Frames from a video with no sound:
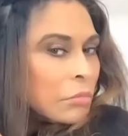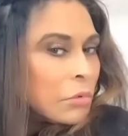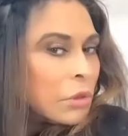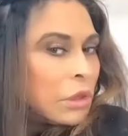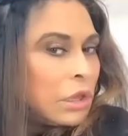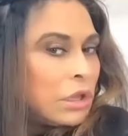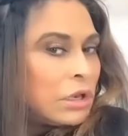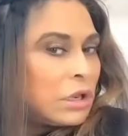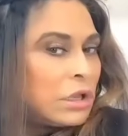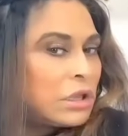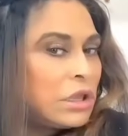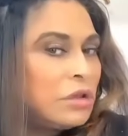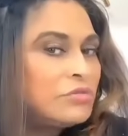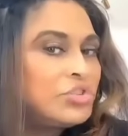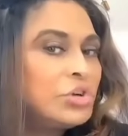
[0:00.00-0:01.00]
it
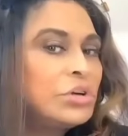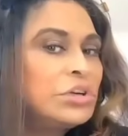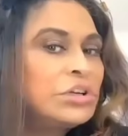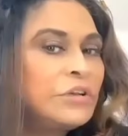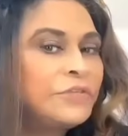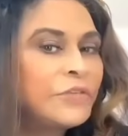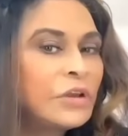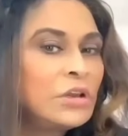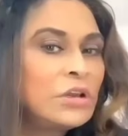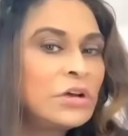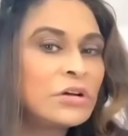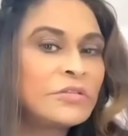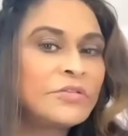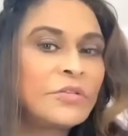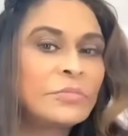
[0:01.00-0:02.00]
gives you a different
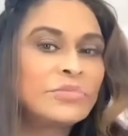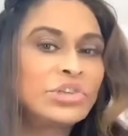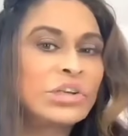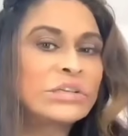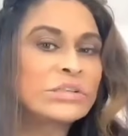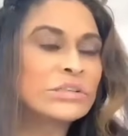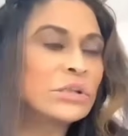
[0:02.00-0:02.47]
look from just